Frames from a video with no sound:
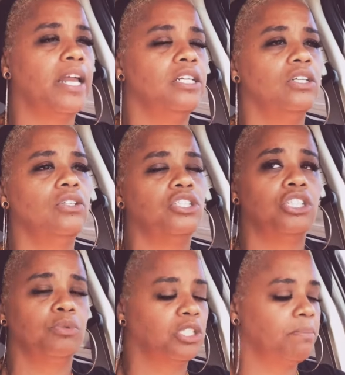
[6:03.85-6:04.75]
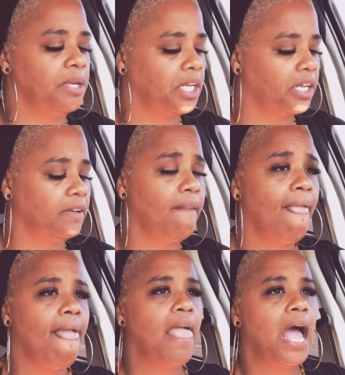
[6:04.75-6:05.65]
I didn't know that she was
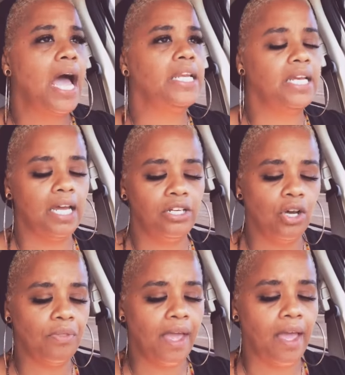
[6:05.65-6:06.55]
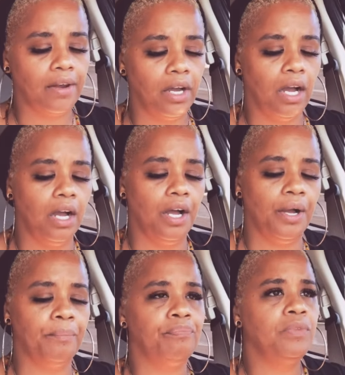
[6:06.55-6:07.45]
Dominican. I did not know that.
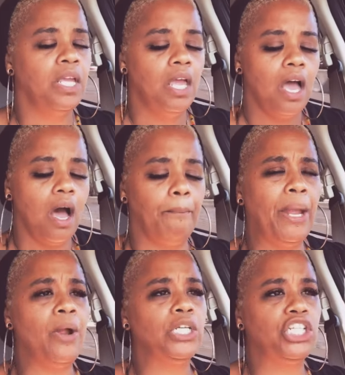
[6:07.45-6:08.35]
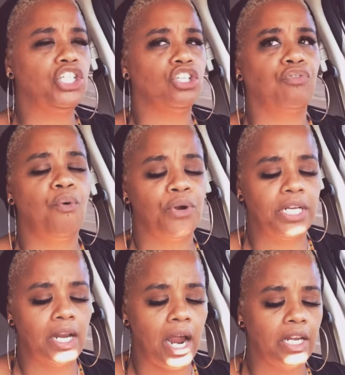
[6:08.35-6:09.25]
Apparently she's
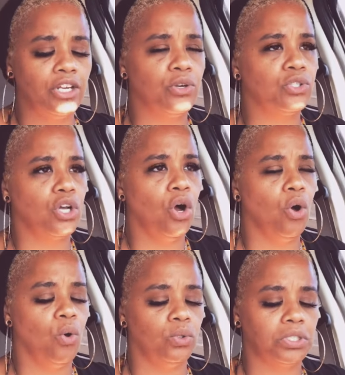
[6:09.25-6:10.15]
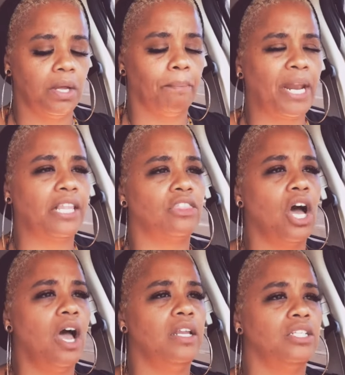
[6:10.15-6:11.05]
49 years old, but I
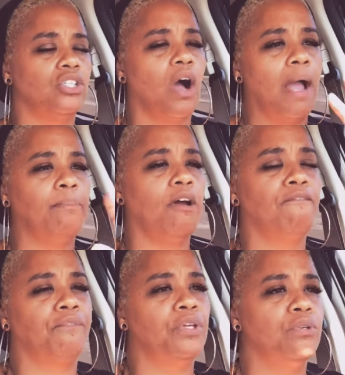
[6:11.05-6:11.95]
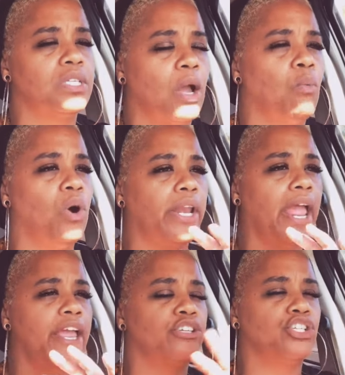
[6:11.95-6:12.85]
thought, so I'm confused at what
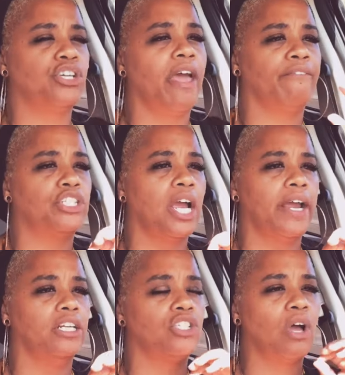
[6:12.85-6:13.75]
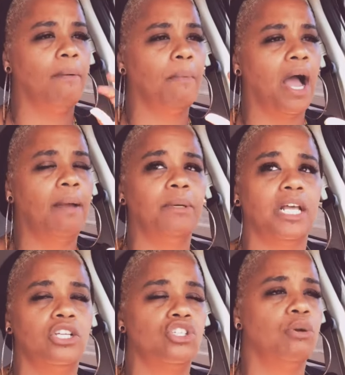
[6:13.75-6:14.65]
age does she have Chyna. So I'm
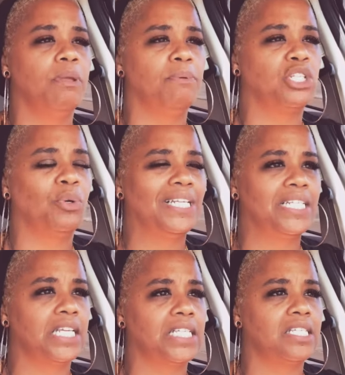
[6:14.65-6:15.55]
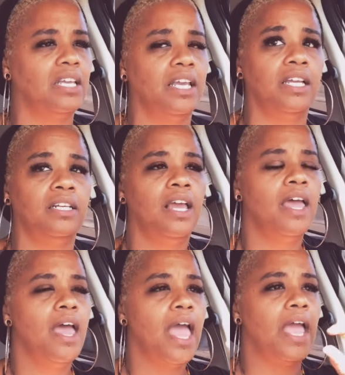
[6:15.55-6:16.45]
assuming between 16
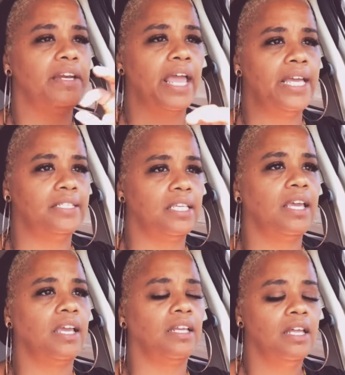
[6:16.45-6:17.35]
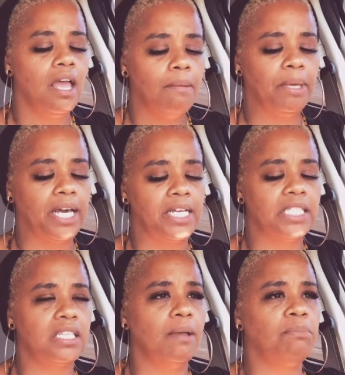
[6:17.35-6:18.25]
and 18,
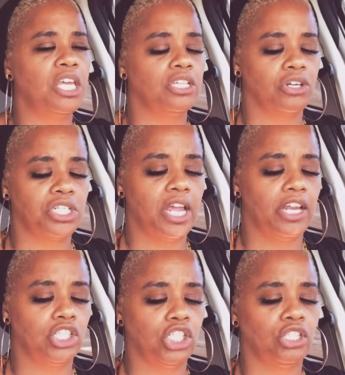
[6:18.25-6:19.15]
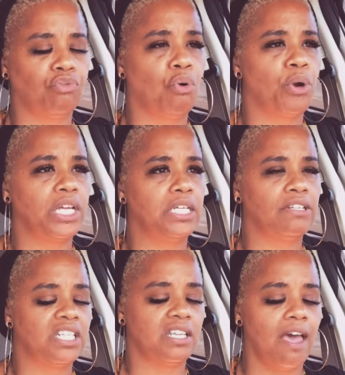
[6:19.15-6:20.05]
because some things are saying she's
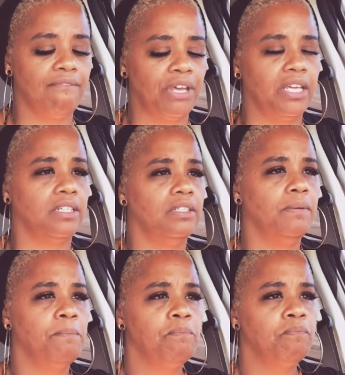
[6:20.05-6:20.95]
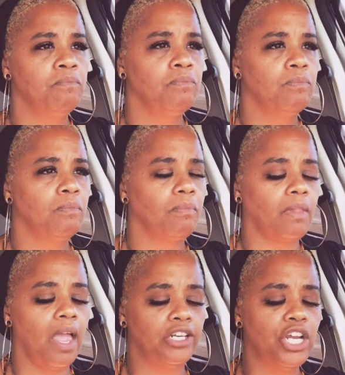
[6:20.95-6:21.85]
47
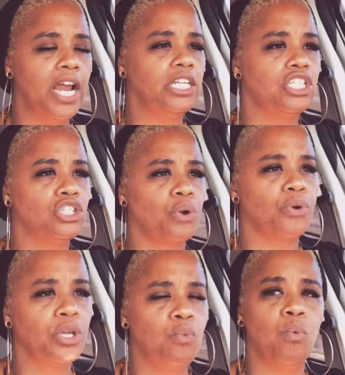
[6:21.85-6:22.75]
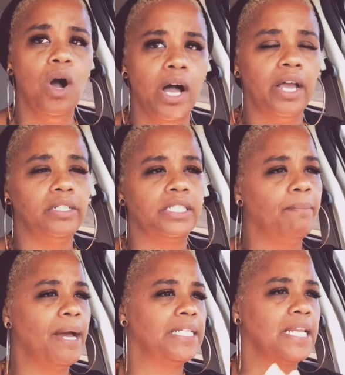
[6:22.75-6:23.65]
and Chyna's 31.
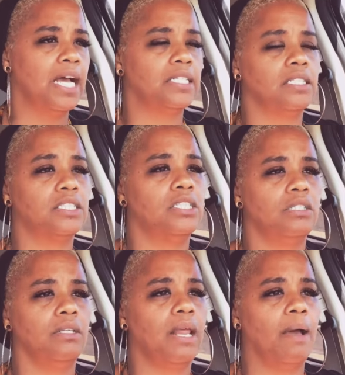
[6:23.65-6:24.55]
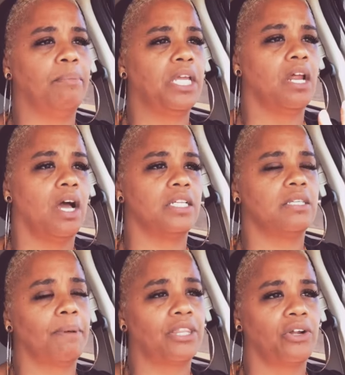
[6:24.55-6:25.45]
Somebody's not being
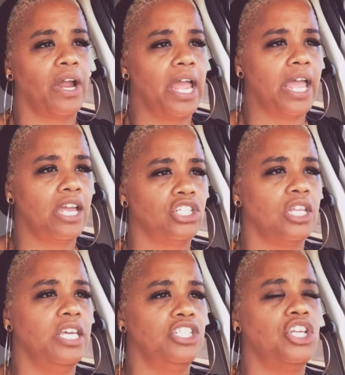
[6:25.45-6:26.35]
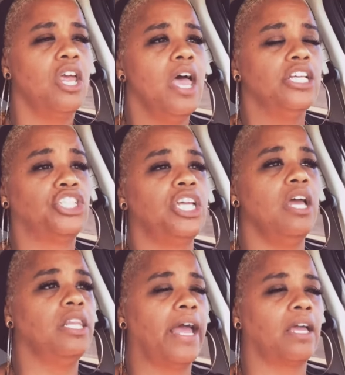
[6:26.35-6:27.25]
honest about their age. And then she,
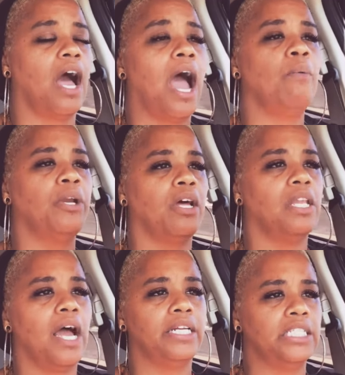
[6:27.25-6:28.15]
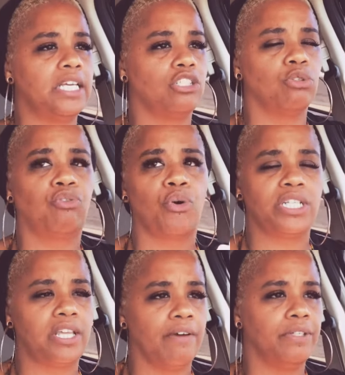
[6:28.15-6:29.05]
like, I went online and said she was
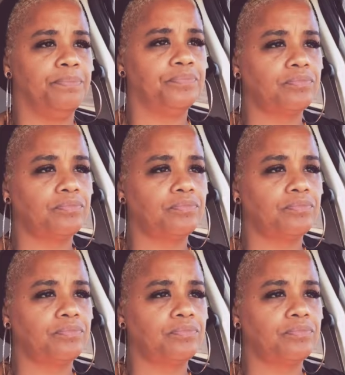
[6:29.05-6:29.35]
47.